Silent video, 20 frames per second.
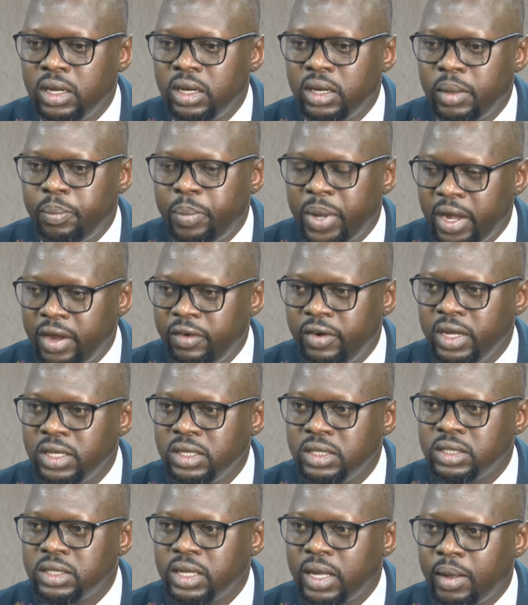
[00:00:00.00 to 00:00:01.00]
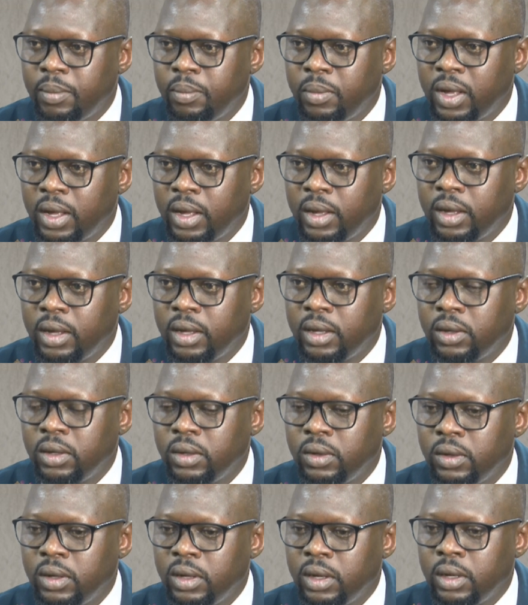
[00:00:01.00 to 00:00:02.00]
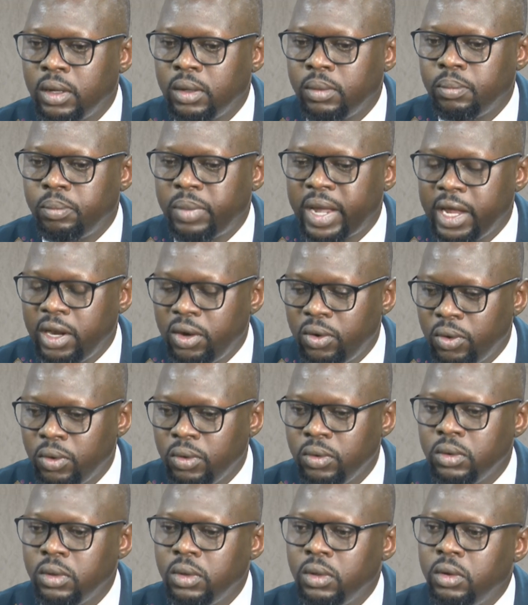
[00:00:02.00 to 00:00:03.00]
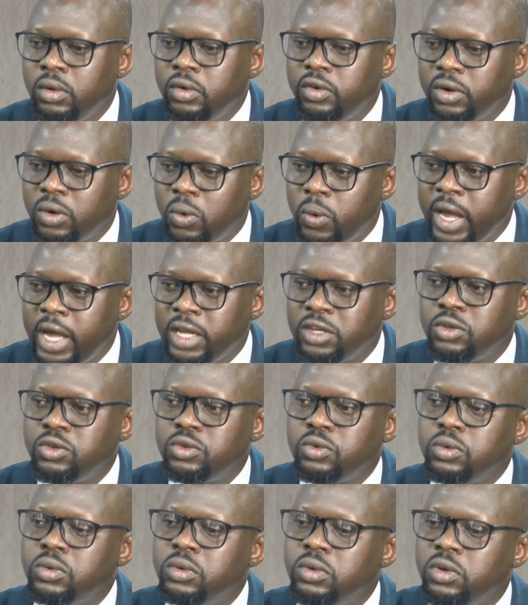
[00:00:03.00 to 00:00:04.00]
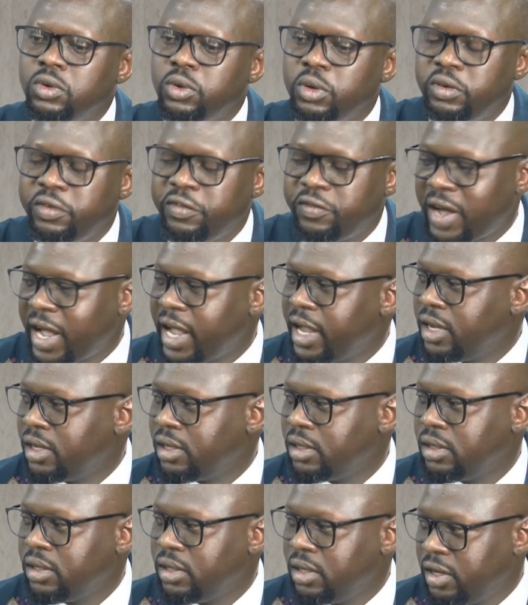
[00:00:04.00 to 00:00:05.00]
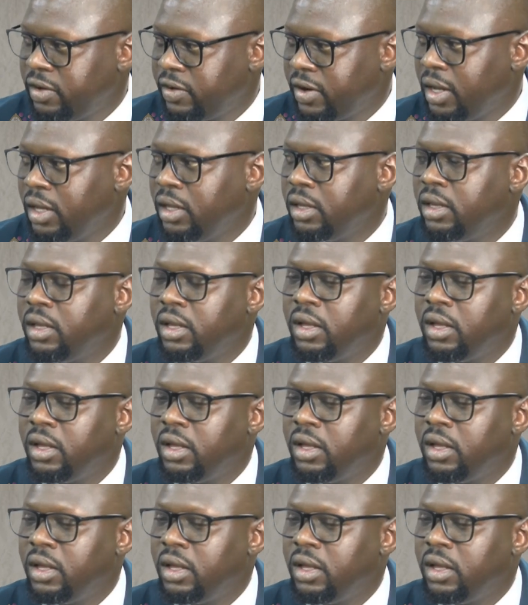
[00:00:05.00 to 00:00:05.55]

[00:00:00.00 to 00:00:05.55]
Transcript: the parents are by law required to notify NIRA